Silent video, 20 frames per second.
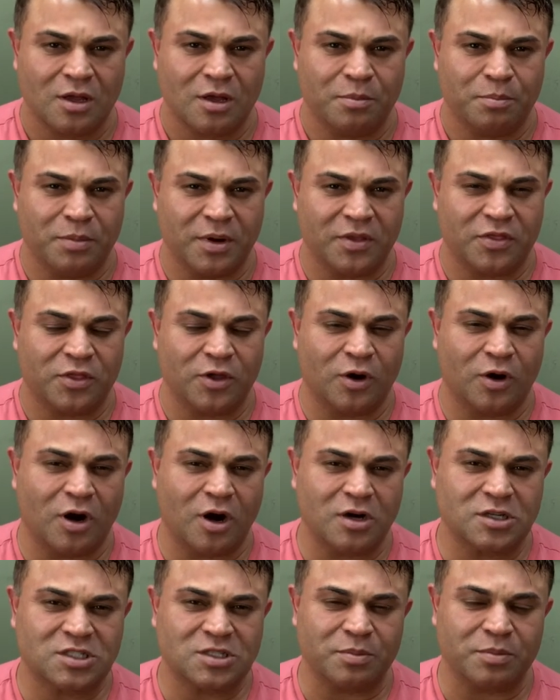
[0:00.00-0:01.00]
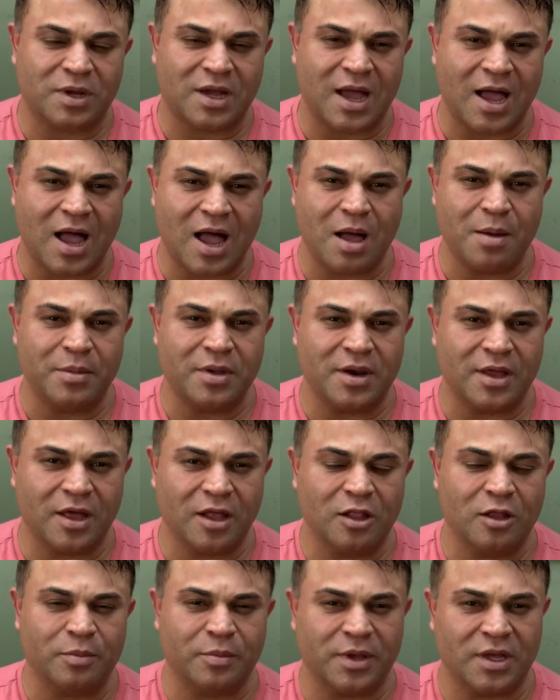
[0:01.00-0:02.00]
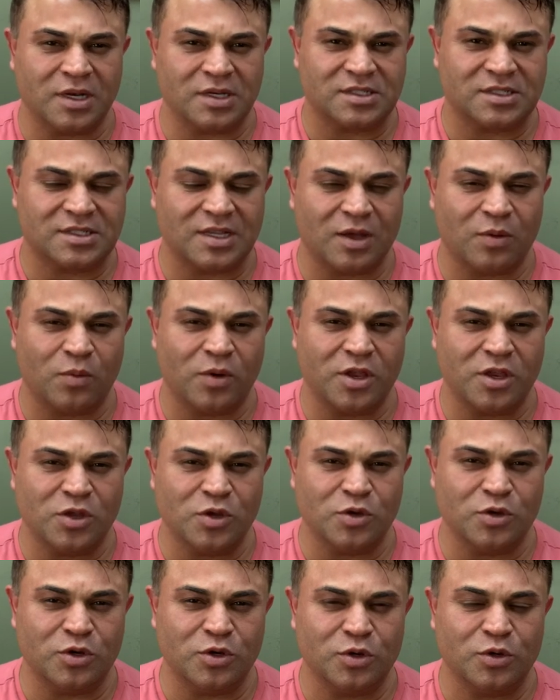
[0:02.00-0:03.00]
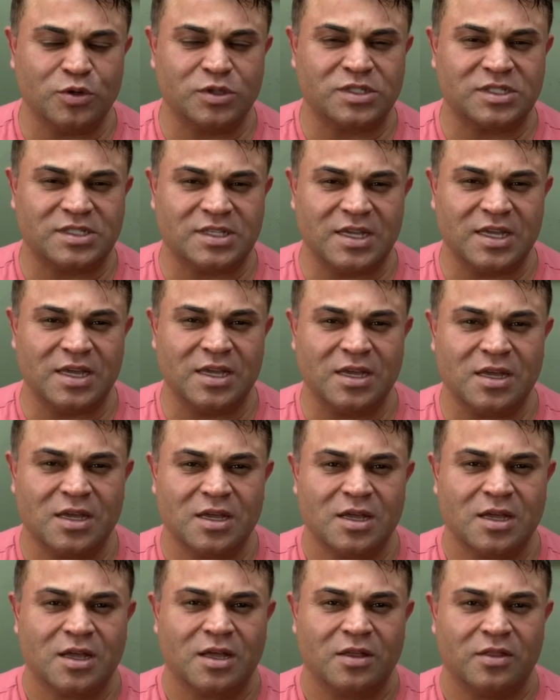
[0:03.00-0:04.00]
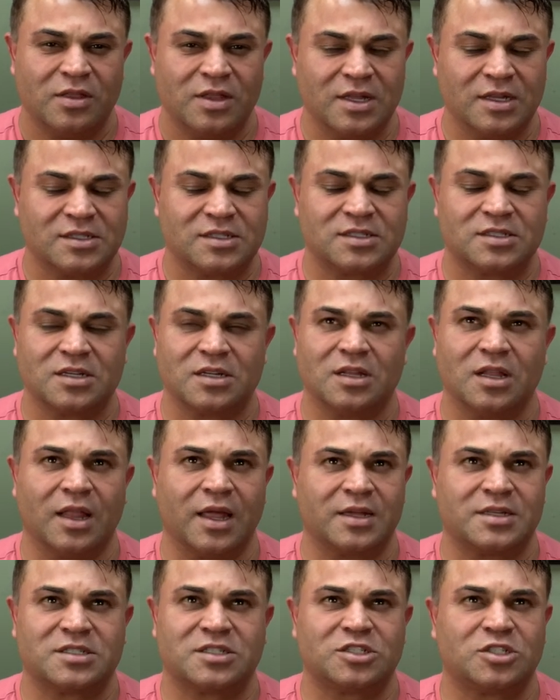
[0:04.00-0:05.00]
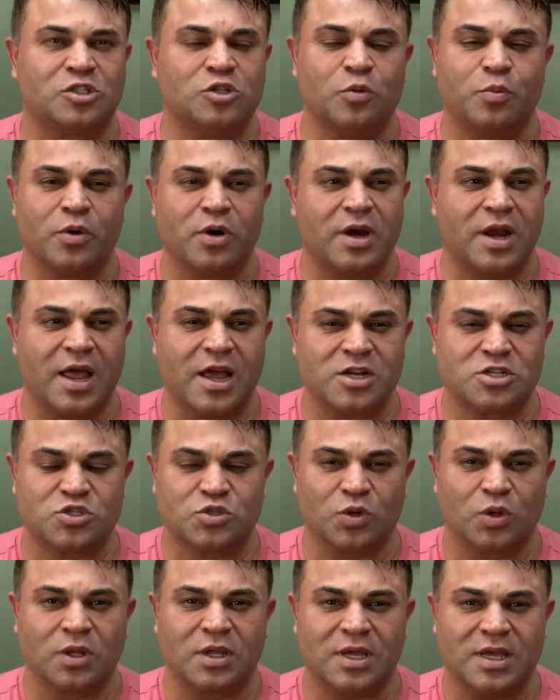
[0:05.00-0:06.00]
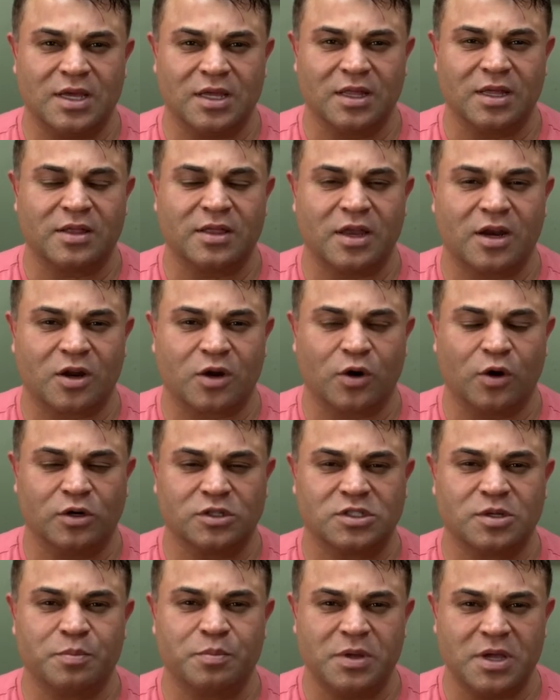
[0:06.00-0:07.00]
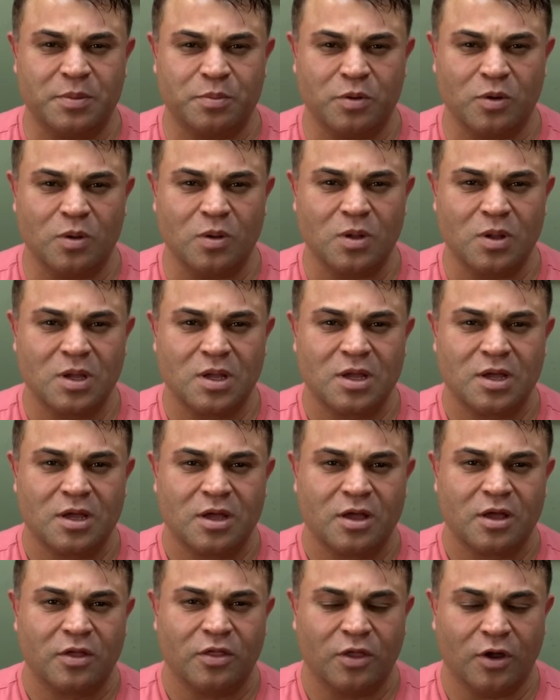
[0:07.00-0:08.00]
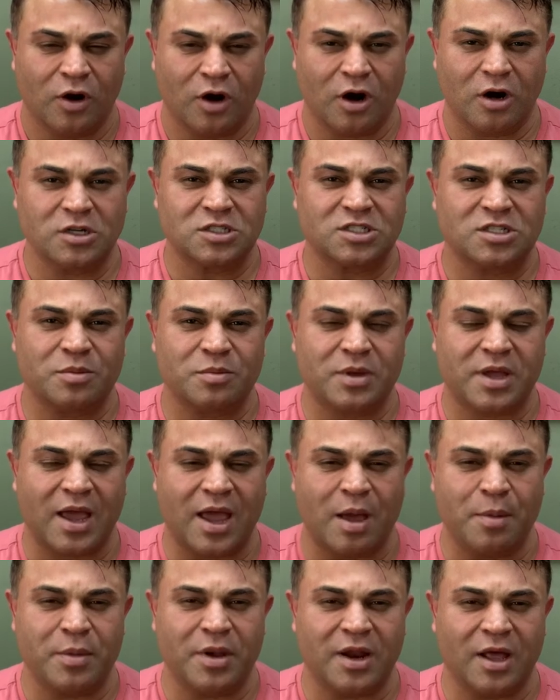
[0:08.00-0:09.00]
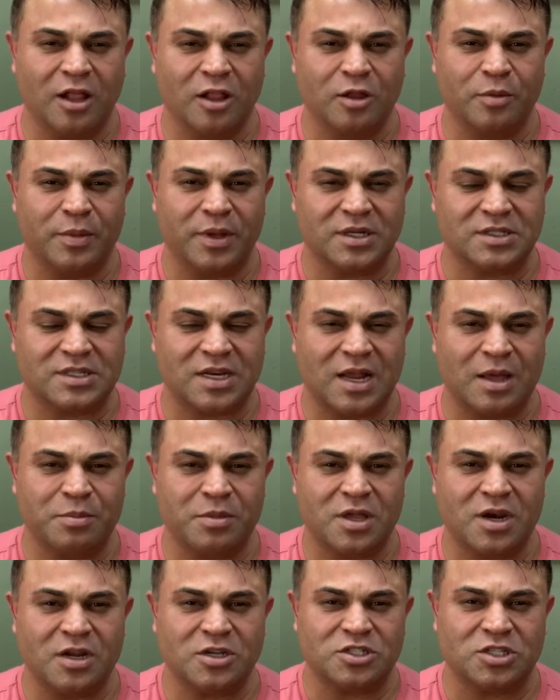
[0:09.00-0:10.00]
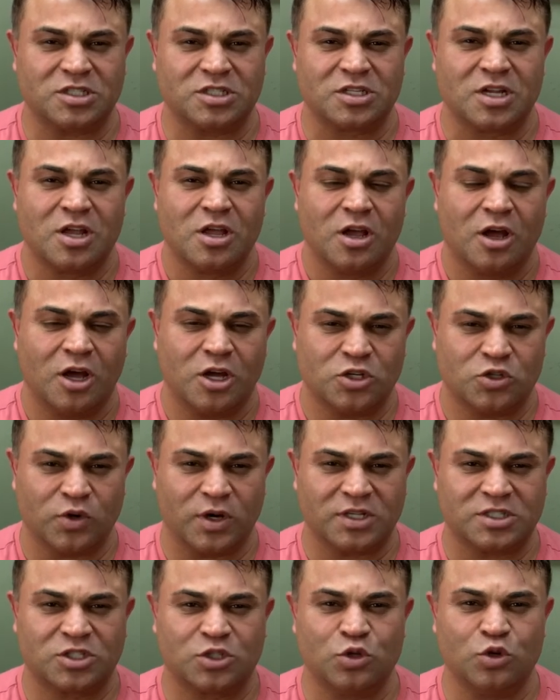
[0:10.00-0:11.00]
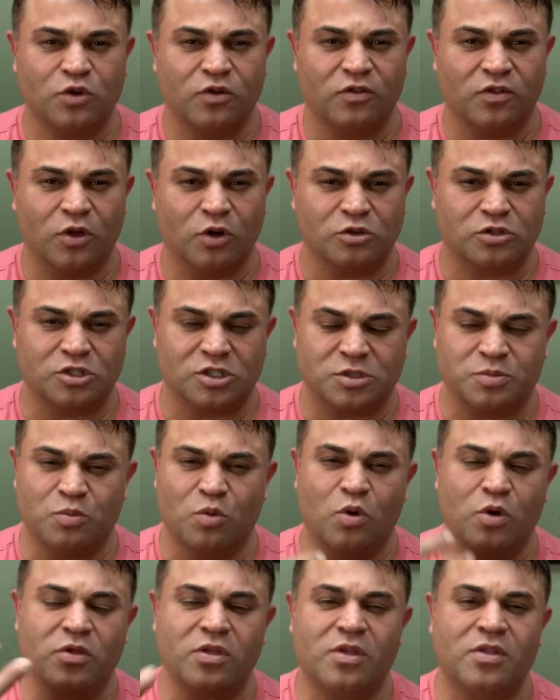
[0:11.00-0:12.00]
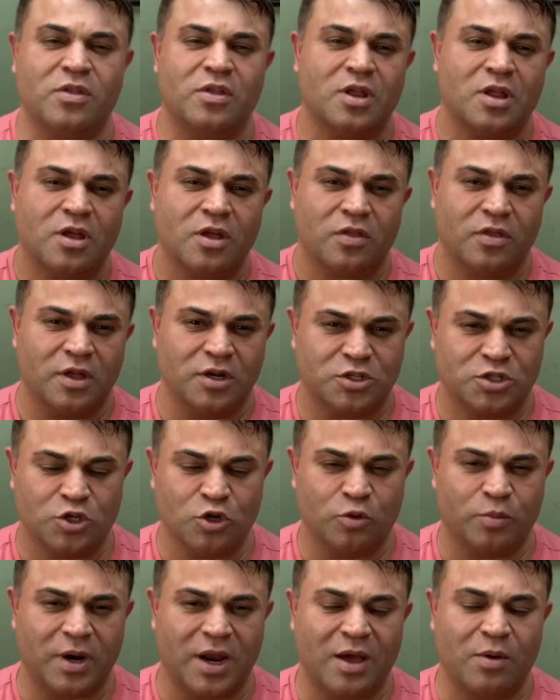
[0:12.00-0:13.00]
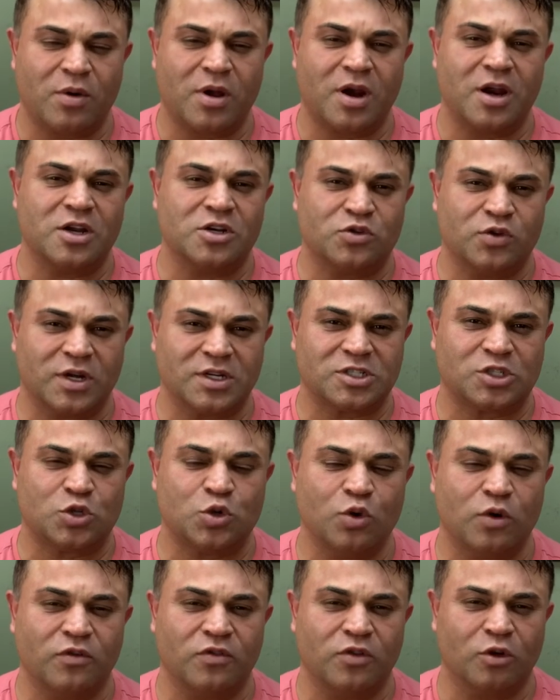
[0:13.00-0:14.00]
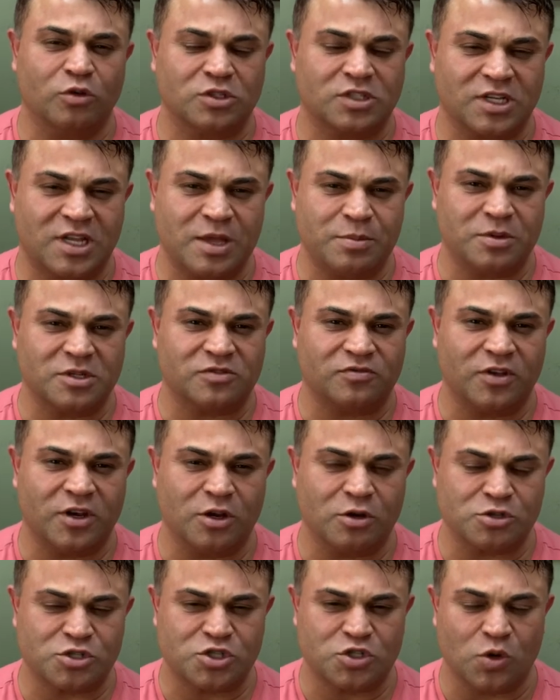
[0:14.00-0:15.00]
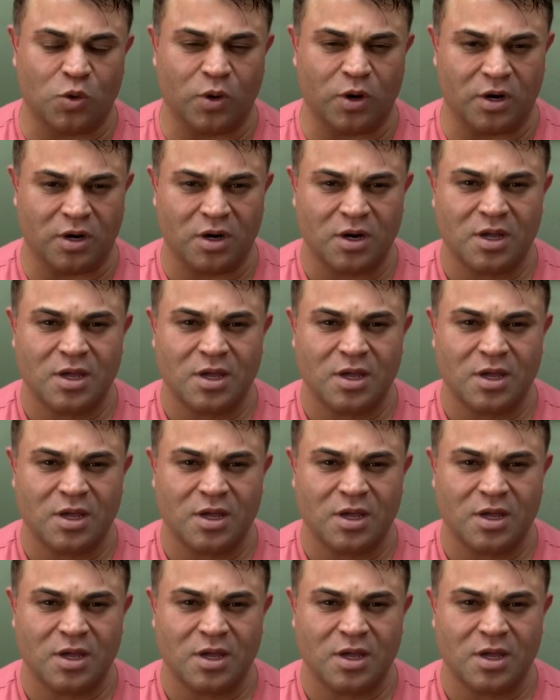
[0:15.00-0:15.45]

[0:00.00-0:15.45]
but there are some common elements that when you do see this like supernatural healing that occurs in people, there are some common elements, and I'm going to just address two of those. There's more than two, but I want to address two of those to keep this video short.